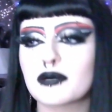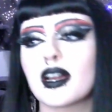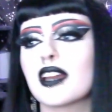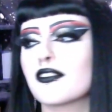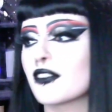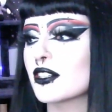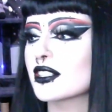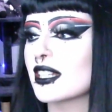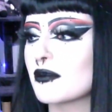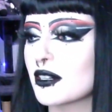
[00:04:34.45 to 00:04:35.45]
My
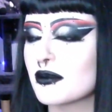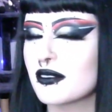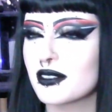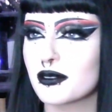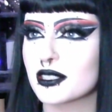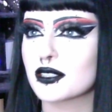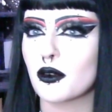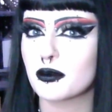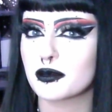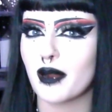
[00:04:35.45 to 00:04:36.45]
first Tim Burton movie was
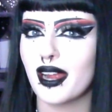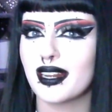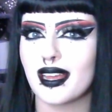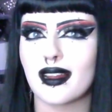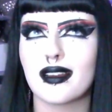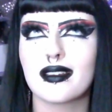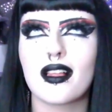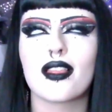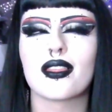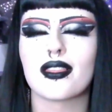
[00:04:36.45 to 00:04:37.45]
Corpse Bride, and I
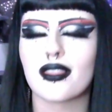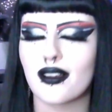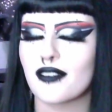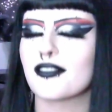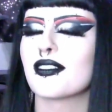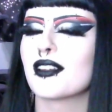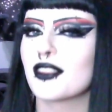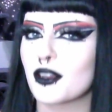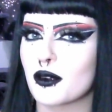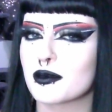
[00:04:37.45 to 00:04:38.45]
love
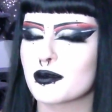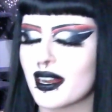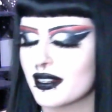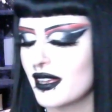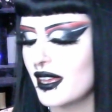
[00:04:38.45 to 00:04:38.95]
The Corpse Bride.